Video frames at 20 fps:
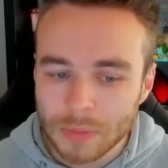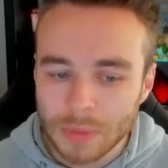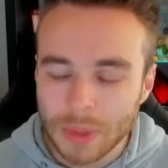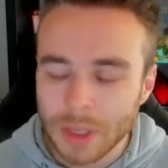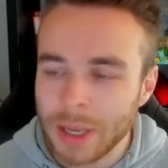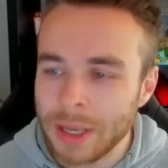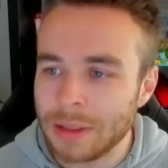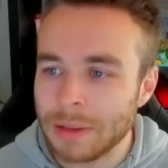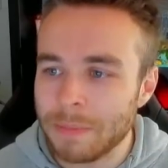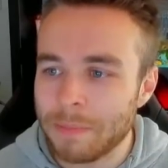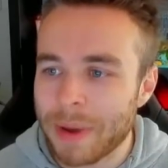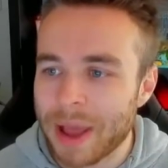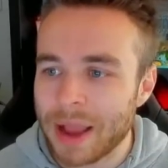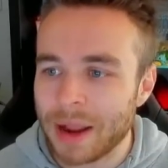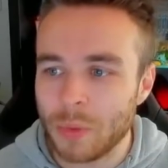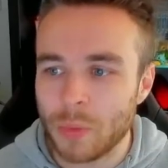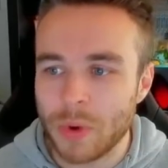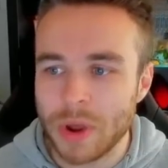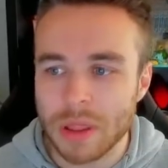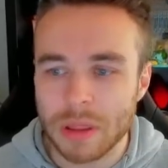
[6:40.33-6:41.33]
in the
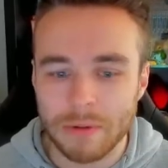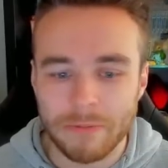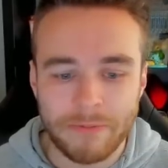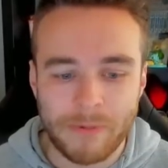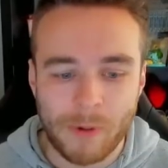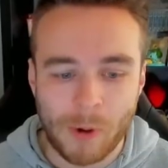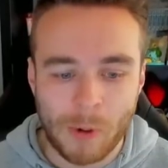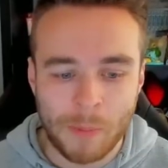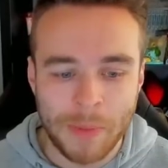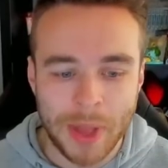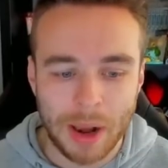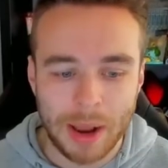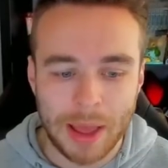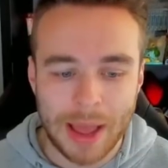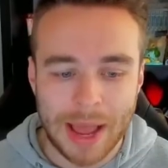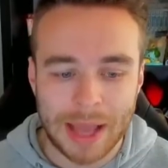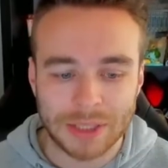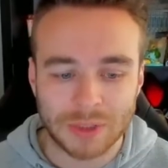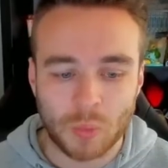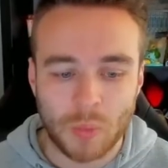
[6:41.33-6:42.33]
bank with 4 mil
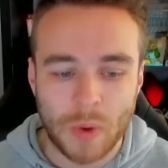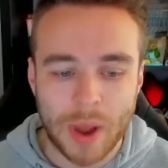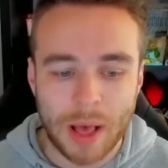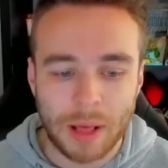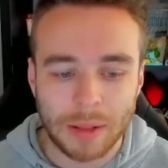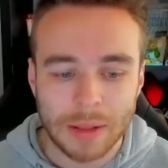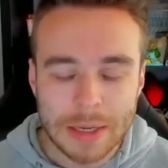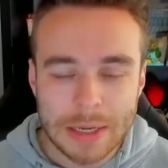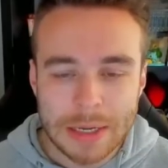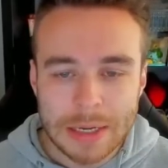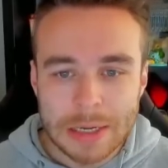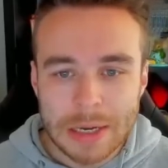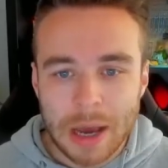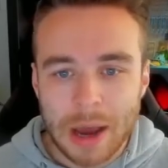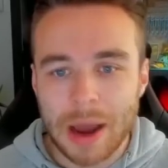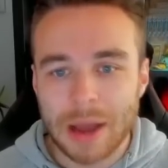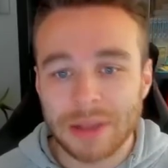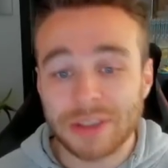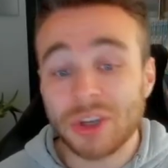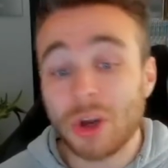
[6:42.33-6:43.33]
as well.
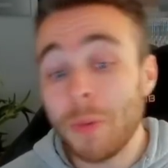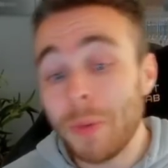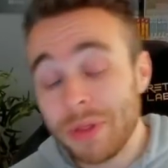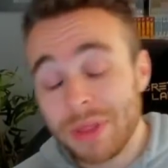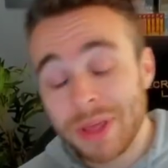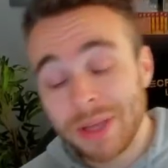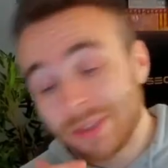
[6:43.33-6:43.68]
There's a couple of things